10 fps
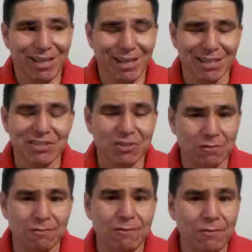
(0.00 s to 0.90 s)
it
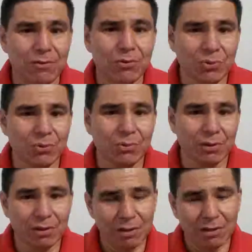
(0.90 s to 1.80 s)
flew
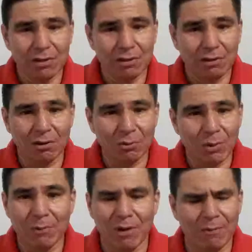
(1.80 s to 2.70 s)
all the way
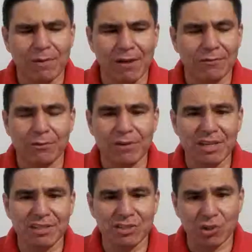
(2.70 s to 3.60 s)
after
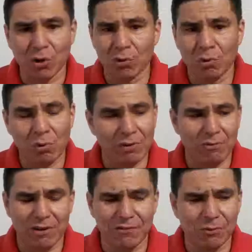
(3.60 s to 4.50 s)
reading this article and
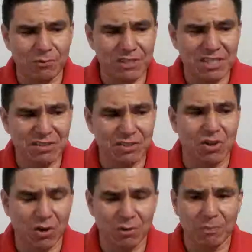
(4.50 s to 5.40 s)
after seeing the
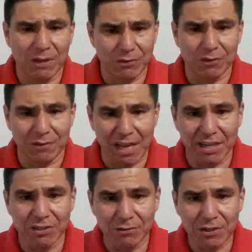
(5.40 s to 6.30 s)
documentary of that
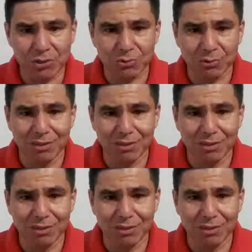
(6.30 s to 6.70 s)
individual.